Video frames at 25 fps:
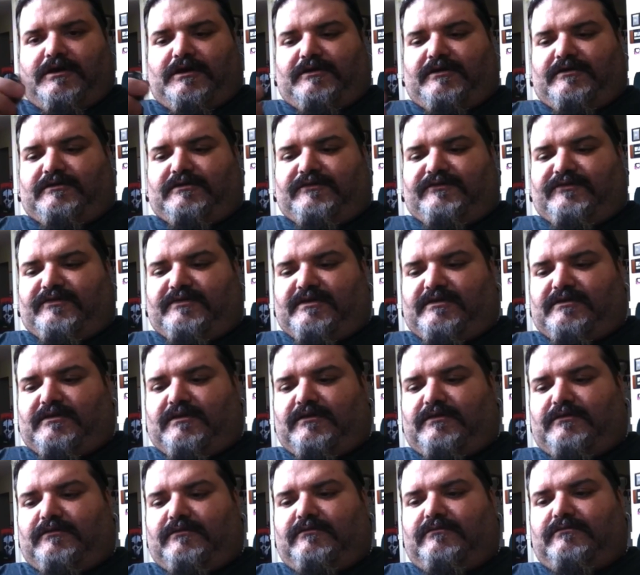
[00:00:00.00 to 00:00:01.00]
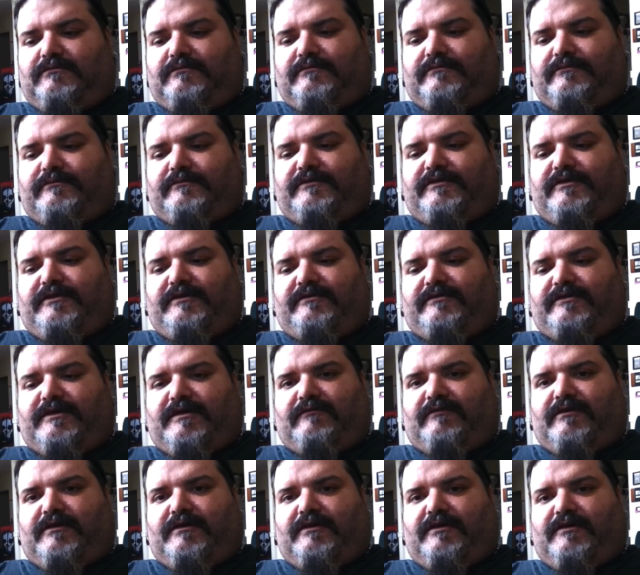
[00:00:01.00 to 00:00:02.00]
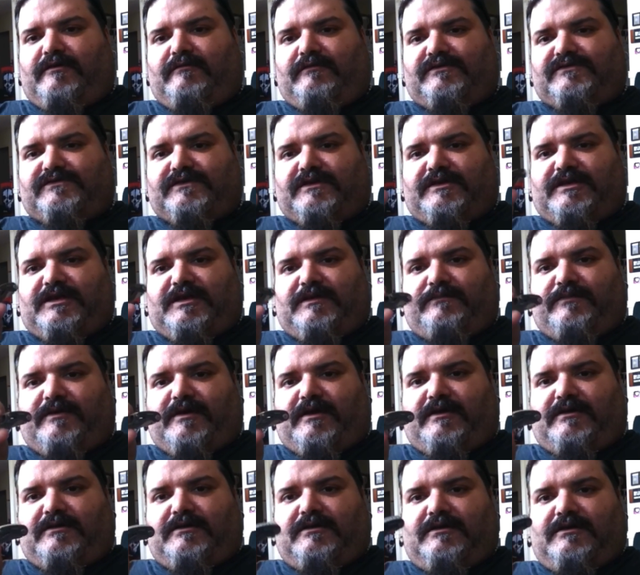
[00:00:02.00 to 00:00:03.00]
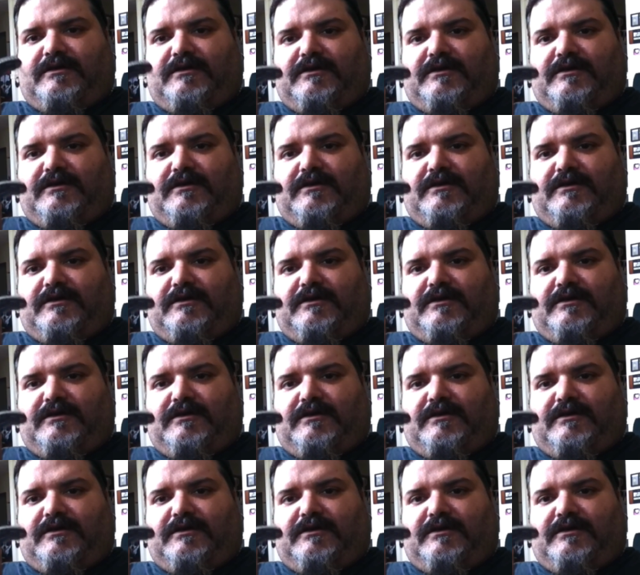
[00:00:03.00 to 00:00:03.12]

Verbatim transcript: And then there's another little key thing right here which I keep a